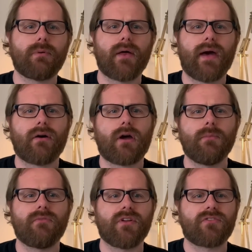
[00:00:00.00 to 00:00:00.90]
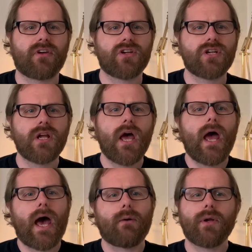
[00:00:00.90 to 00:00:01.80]
by the outcome of the discussion
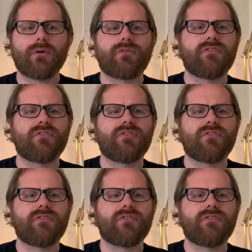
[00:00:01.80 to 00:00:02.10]
and went on to